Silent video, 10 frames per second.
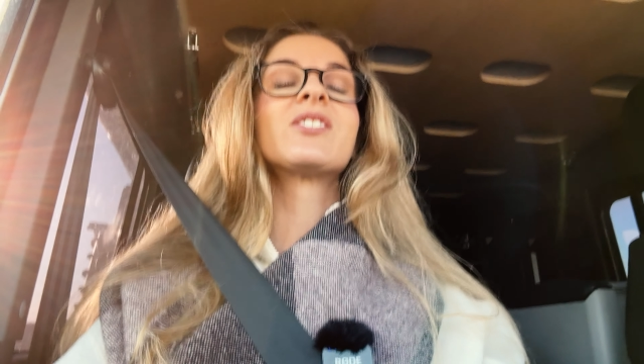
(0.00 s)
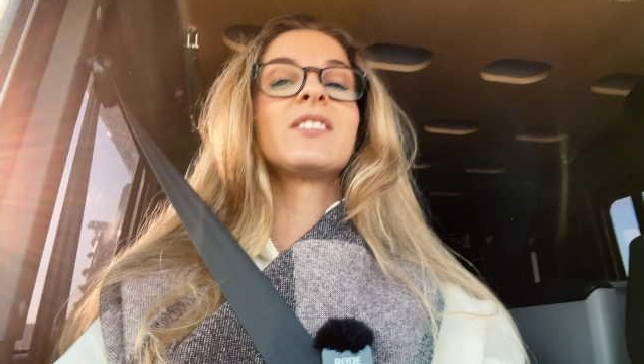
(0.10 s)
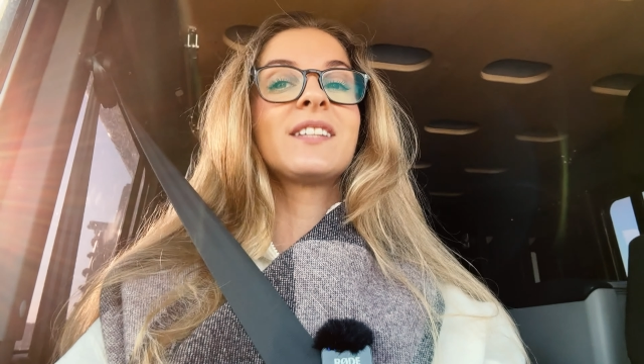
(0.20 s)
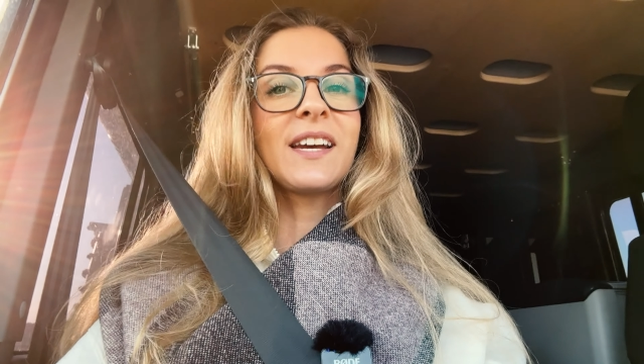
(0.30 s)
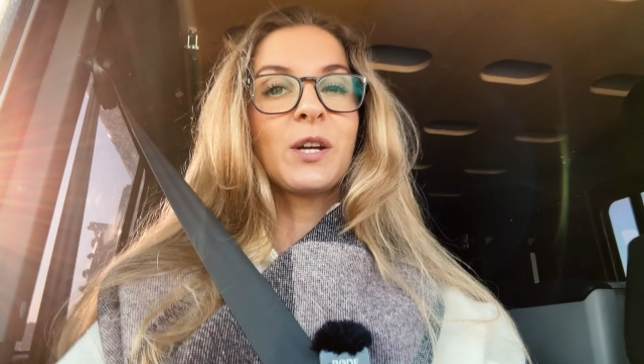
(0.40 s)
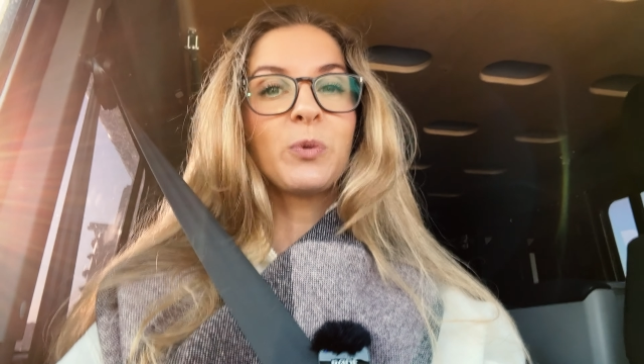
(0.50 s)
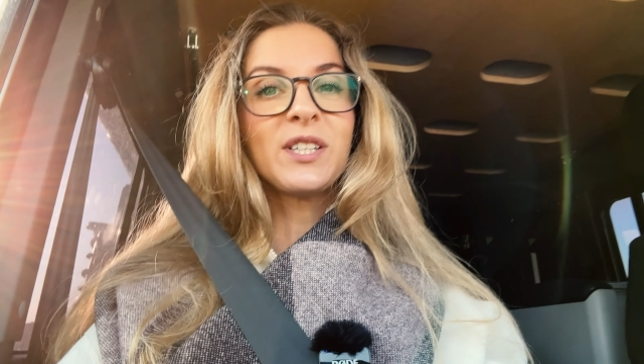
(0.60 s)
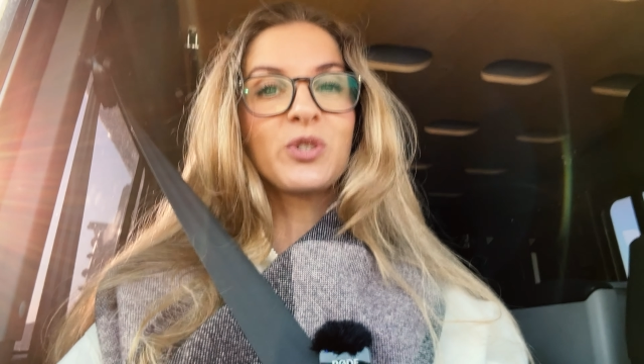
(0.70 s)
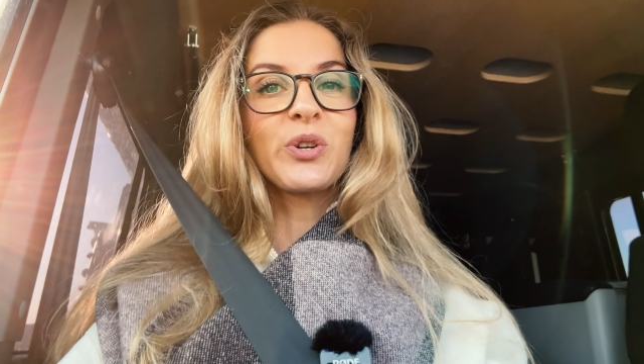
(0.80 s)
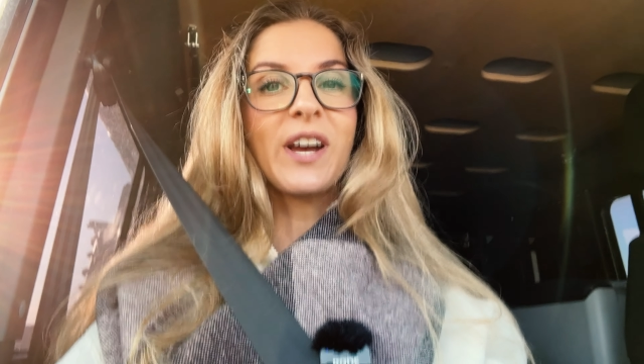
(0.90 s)
Today we
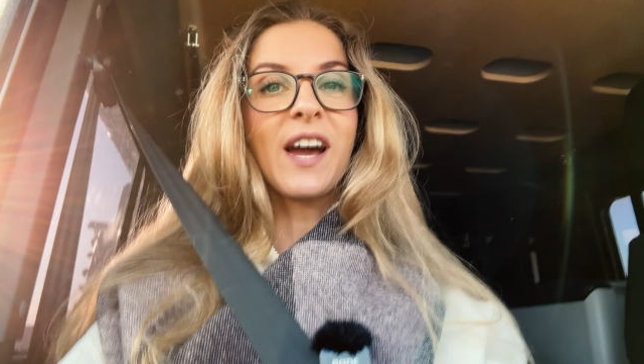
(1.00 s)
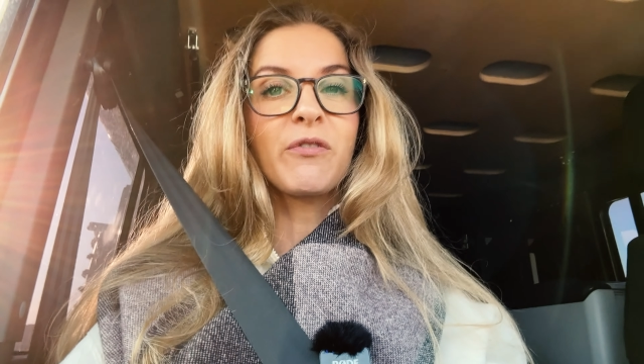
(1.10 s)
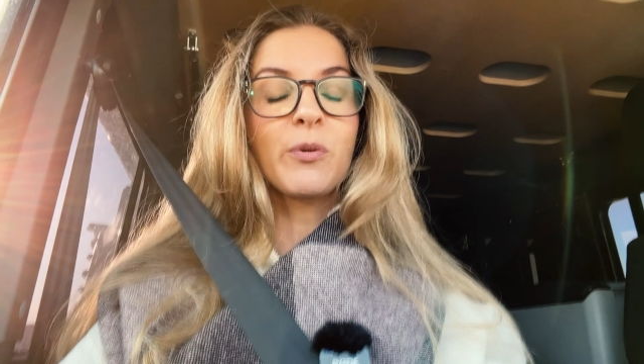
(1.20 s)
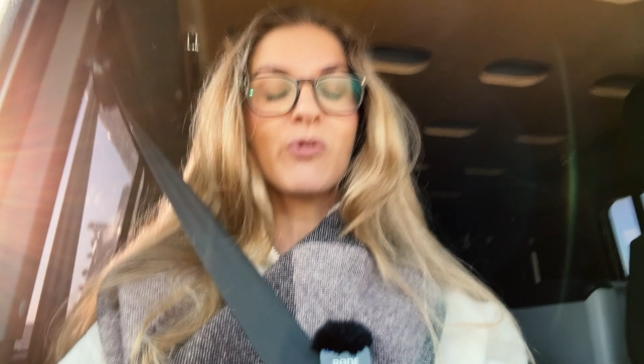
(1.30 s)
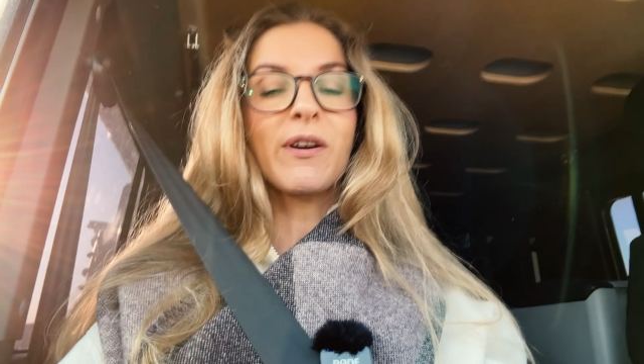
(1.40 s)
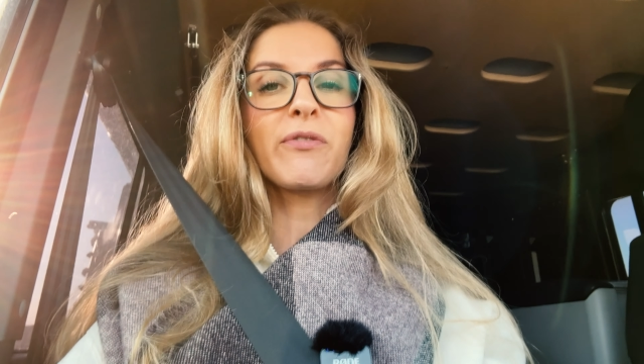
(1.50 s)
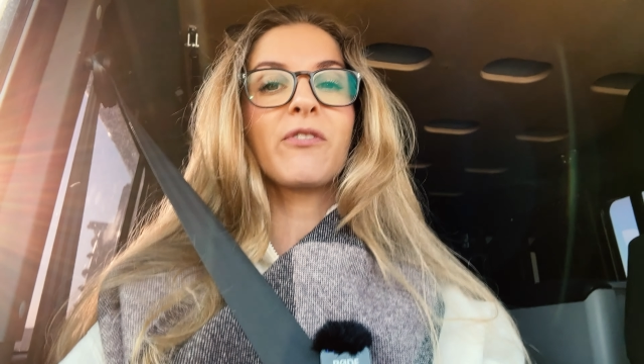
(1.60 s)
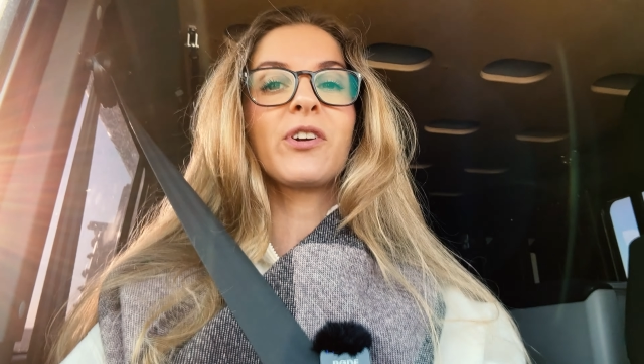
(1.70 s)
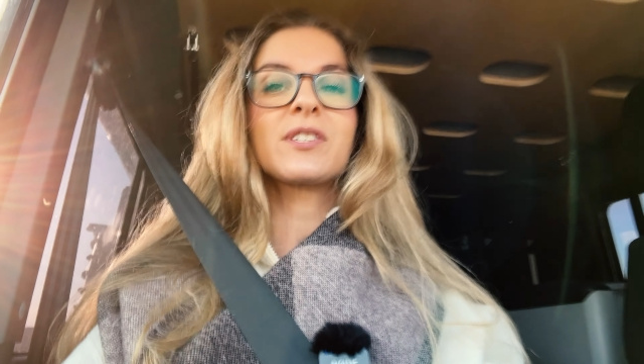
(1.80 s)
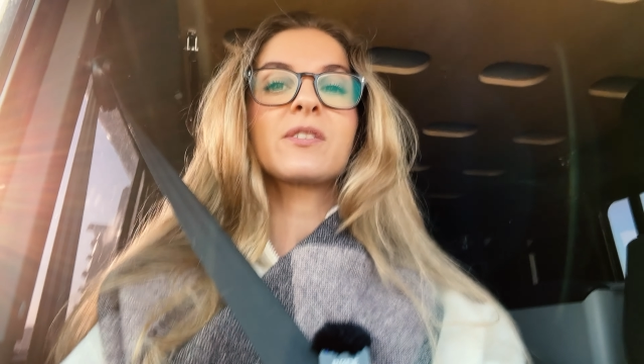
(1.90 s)
do have a
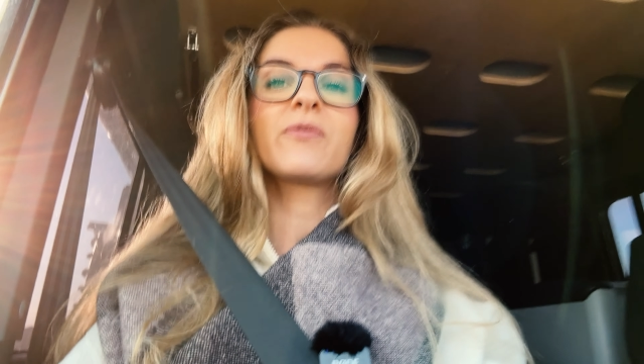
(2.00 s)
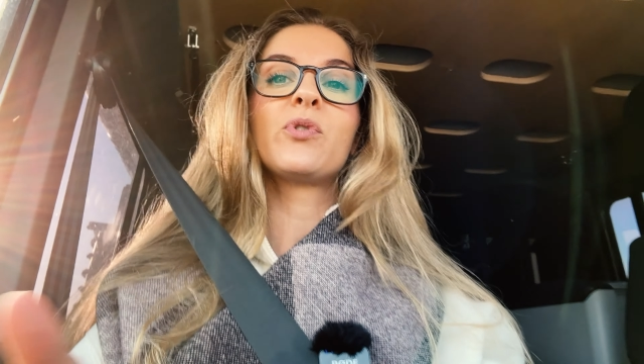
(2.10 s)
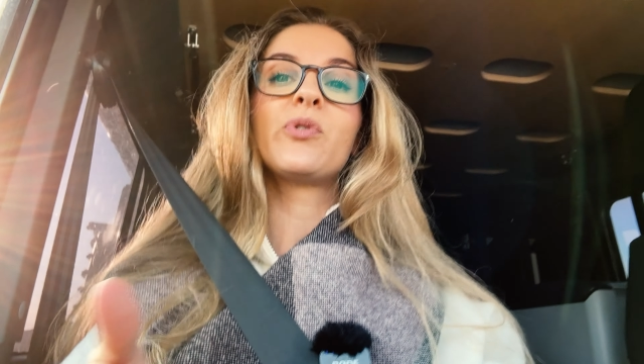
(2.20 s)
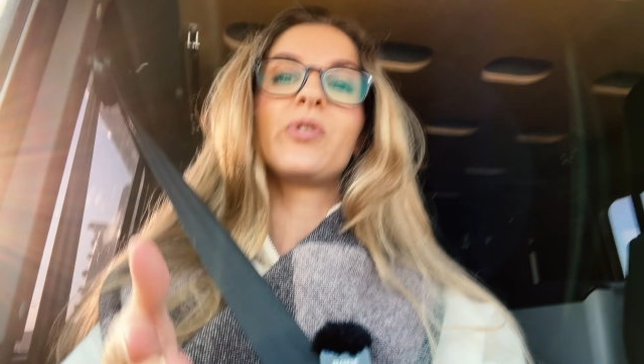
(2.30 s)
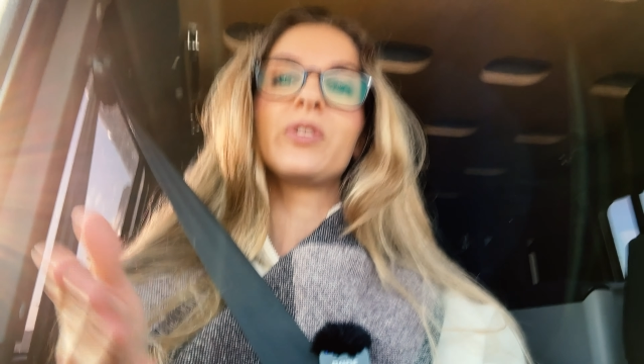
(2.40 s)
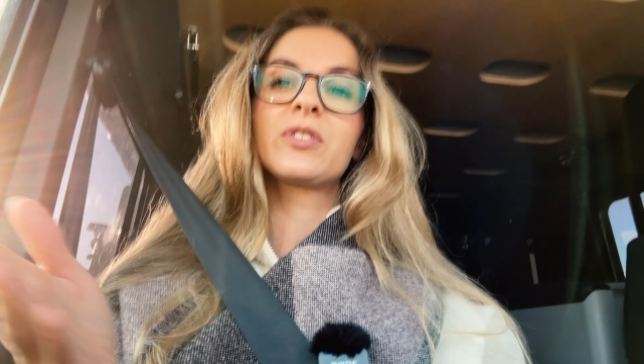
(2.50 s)
preference for